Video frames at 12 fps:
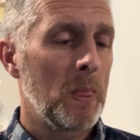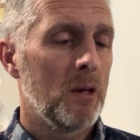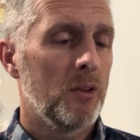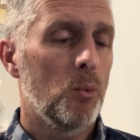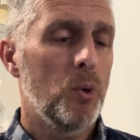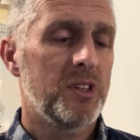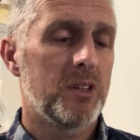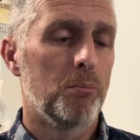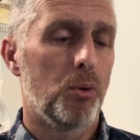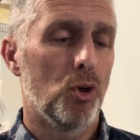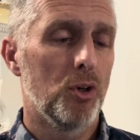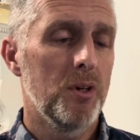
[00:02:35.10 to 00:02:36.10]
The western
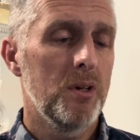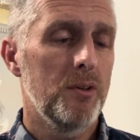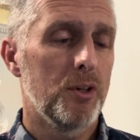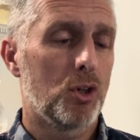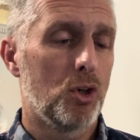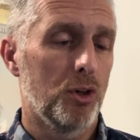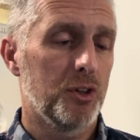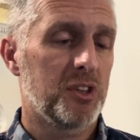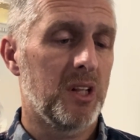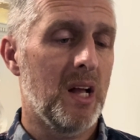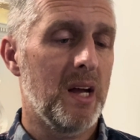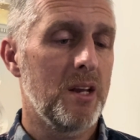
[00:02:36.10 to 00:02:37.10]
border, the
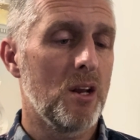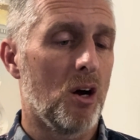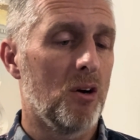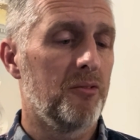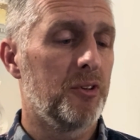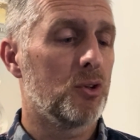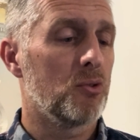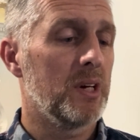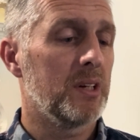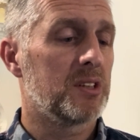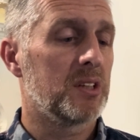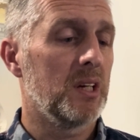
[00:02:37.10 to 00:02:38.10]
coastline of the
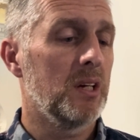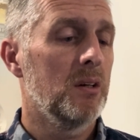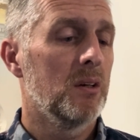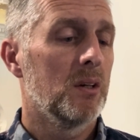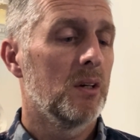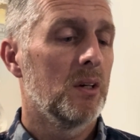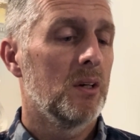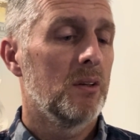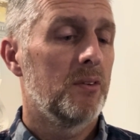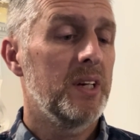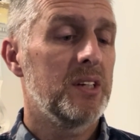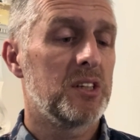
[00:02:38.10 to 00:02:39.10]
Great Sea,
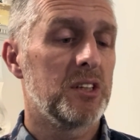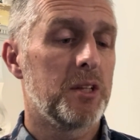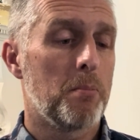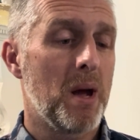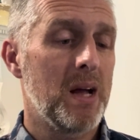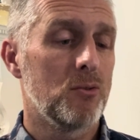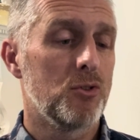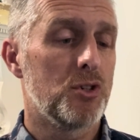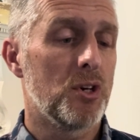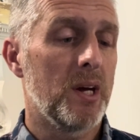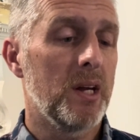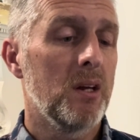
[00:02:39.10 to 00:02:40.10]
this is the
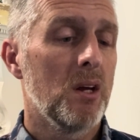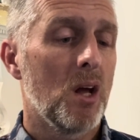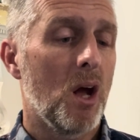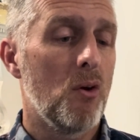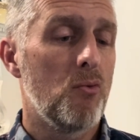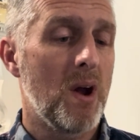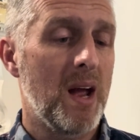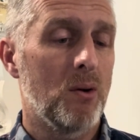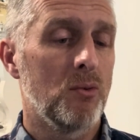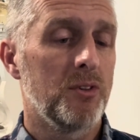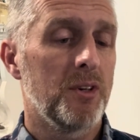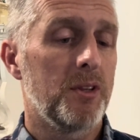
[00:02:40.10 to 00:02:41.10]
boundary
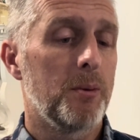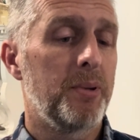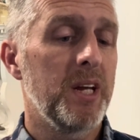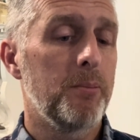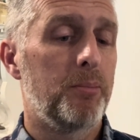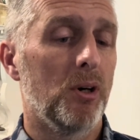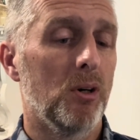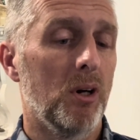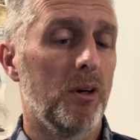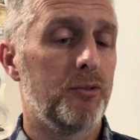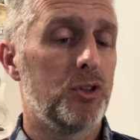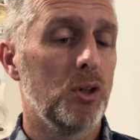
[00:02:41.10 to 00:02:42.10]
around the people
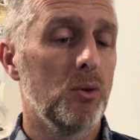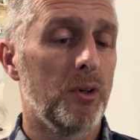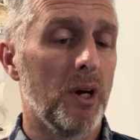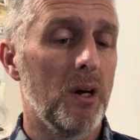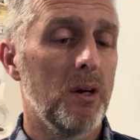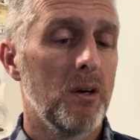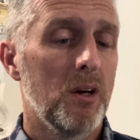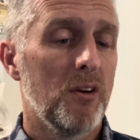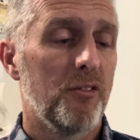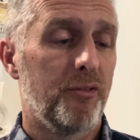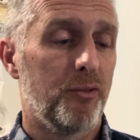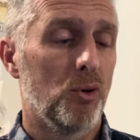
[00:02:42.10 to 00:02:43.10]
of Judah
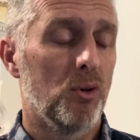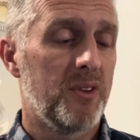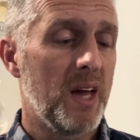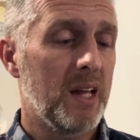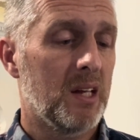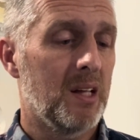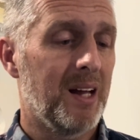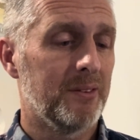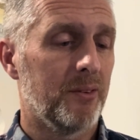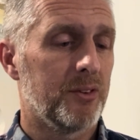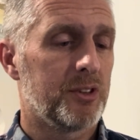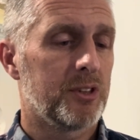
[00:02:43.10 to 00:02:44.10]
for their
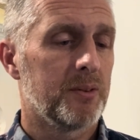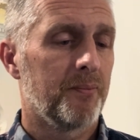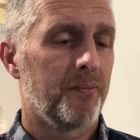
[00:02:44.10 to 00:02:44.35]
clans.